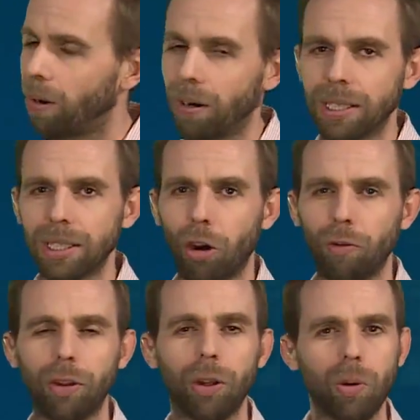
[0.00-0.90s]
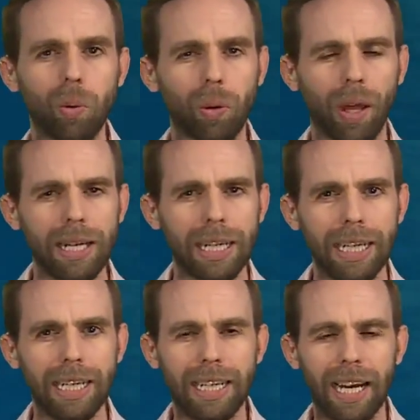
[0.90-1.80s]
parts of the North Island,
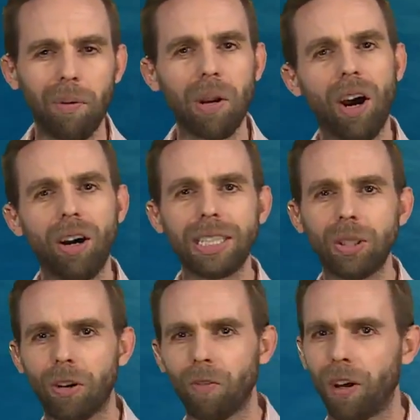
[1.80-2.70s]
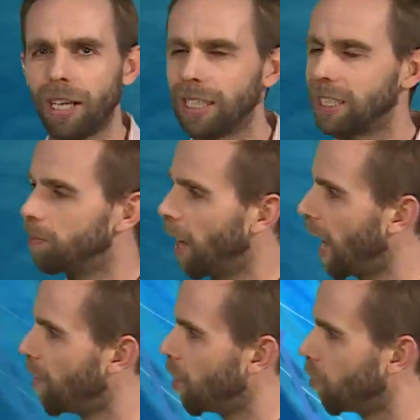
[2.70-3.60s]
and we are still going to find some
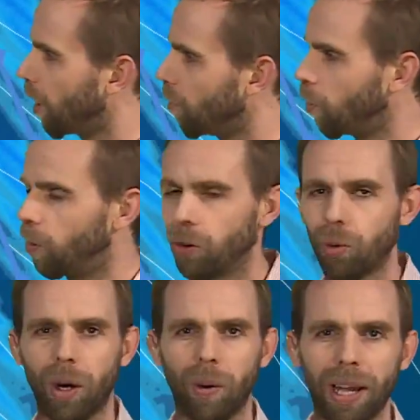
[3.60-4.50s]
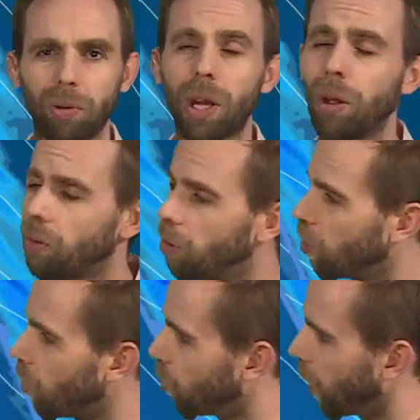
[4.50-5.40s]
heavier rainfall as well as we go through
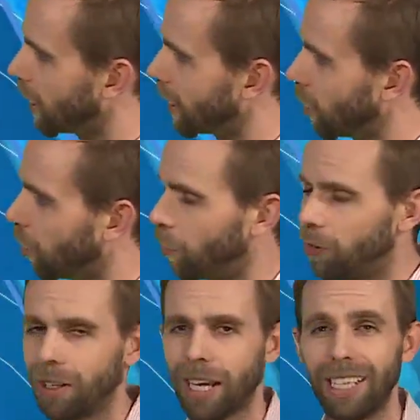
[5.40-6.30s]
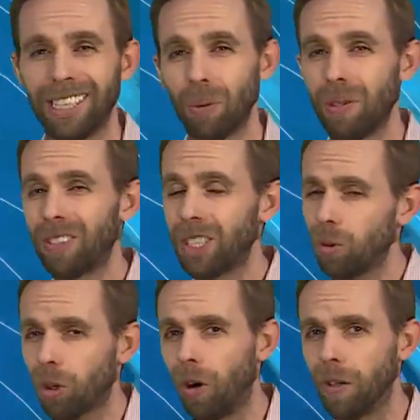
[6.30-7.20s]
the rest of today. So we've
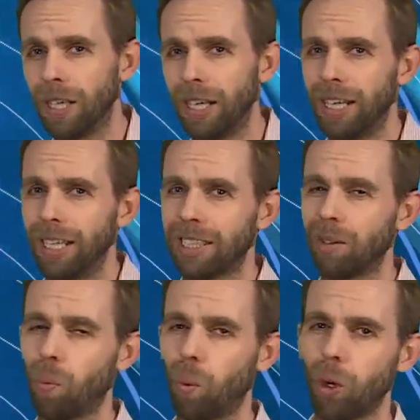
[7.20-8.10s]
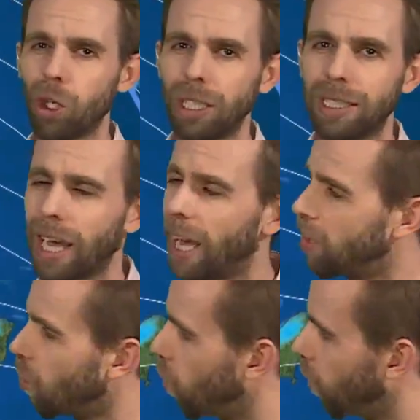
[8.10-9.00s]
still got some watches
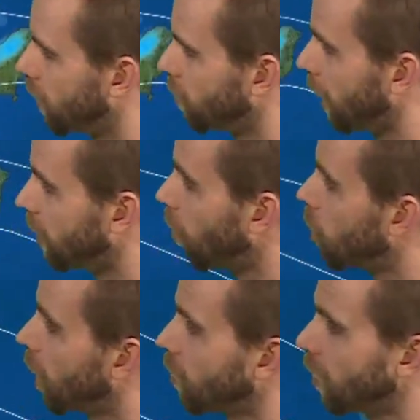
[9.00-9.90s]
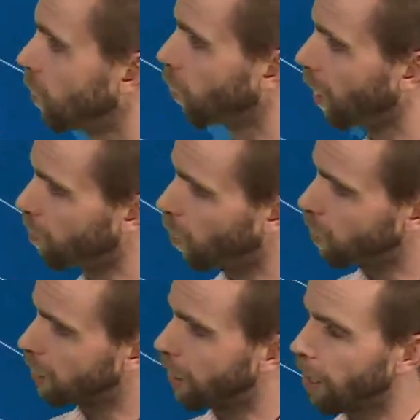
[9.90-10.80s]
and warnings in place, not just for the North Island, but
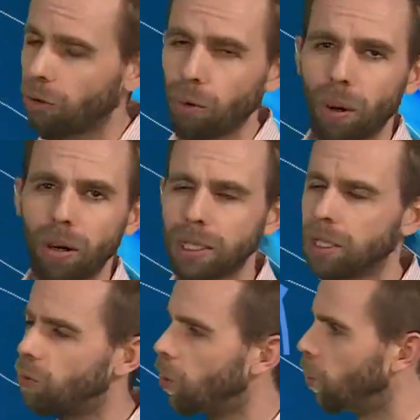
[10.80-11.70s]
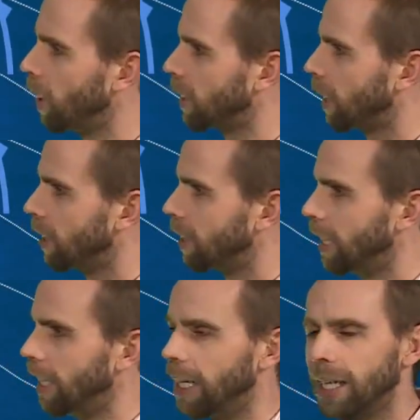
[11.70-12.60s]
also down through parts of Westland
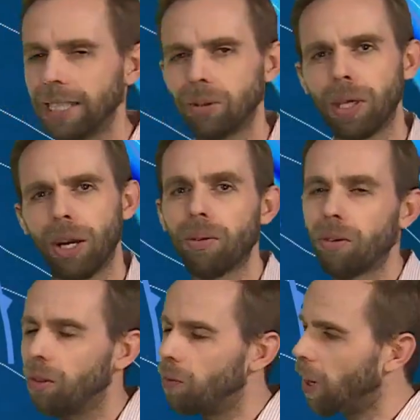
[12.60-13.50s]
as we go through